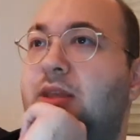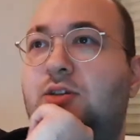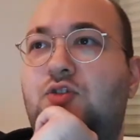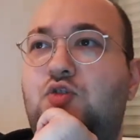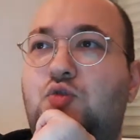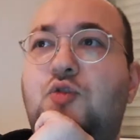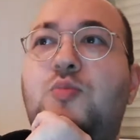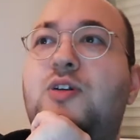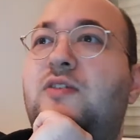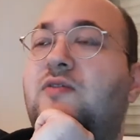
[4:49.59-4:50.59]

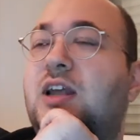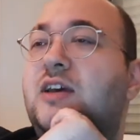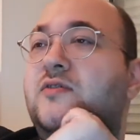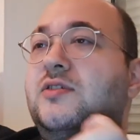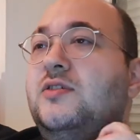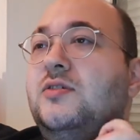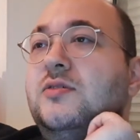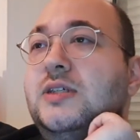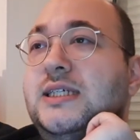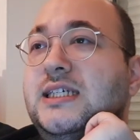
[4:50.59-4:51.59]
strawberry flavoured
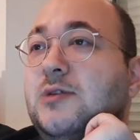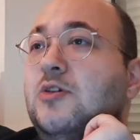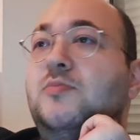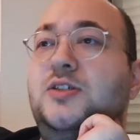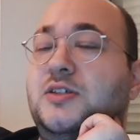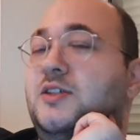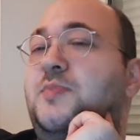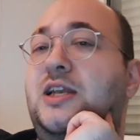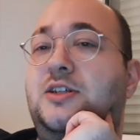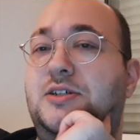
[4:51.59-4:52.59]
syrup
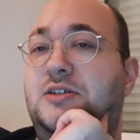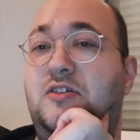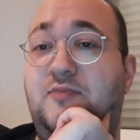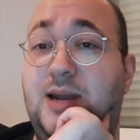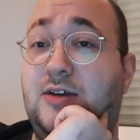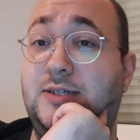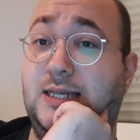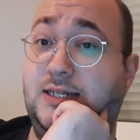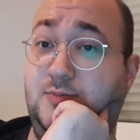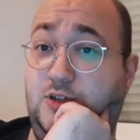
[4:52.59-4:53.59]
suspension of
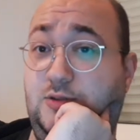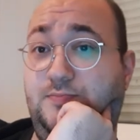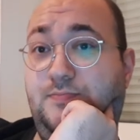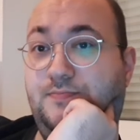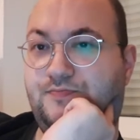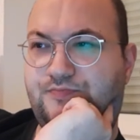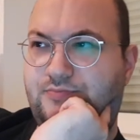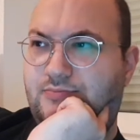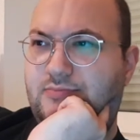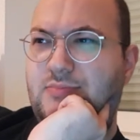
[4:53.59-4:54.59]
paracetamol.
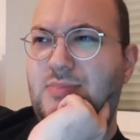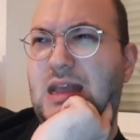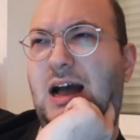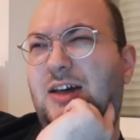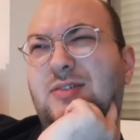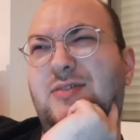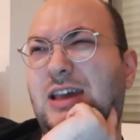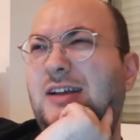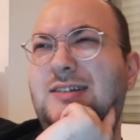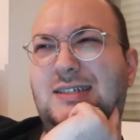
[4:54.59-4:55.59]
I
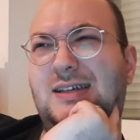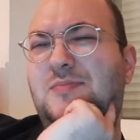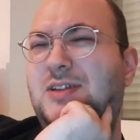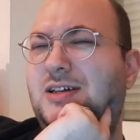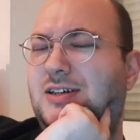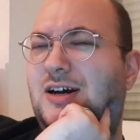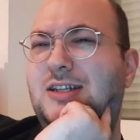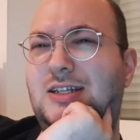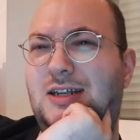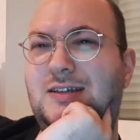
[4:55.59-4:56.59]
think something
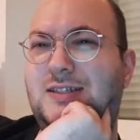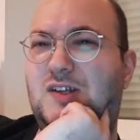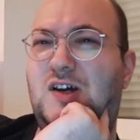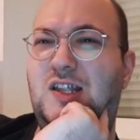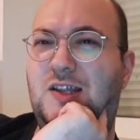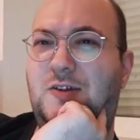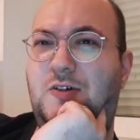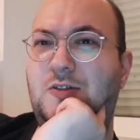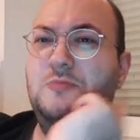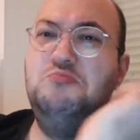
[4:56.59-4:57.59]
kind of like
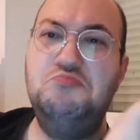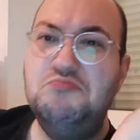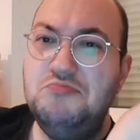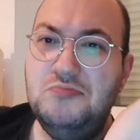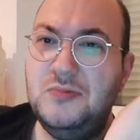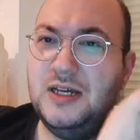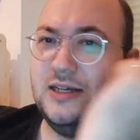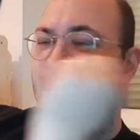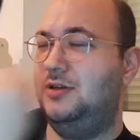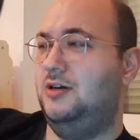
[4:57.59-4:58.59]
Tylenol. I
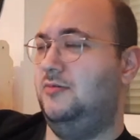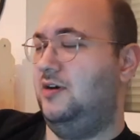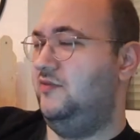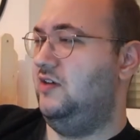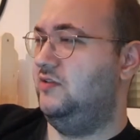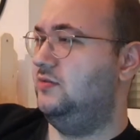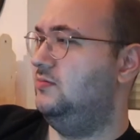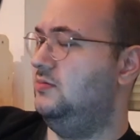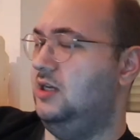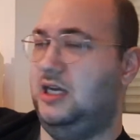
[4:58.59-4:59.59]
don't know. I've never
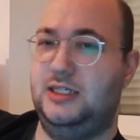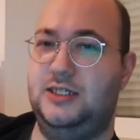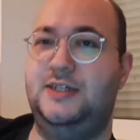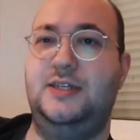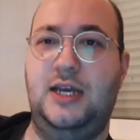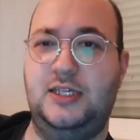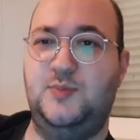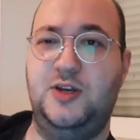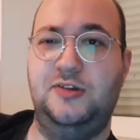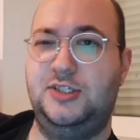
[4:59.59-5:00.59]
actually
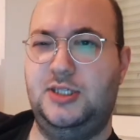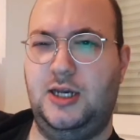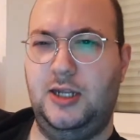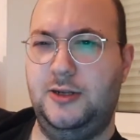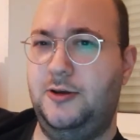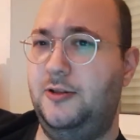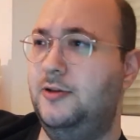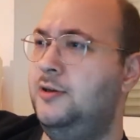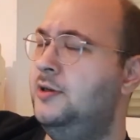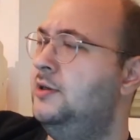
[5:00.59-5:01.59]
experienced Tylenol,
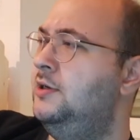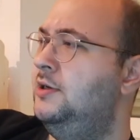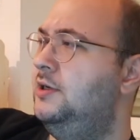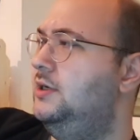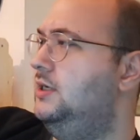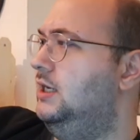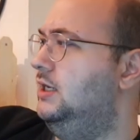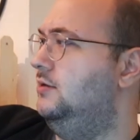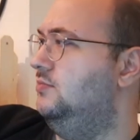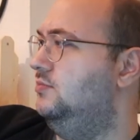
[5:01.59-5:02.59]

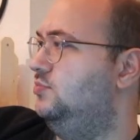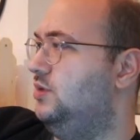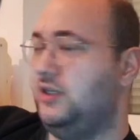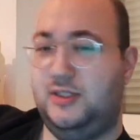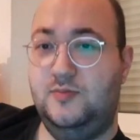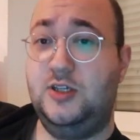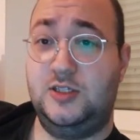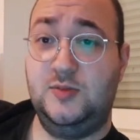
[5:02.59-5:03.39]
but it's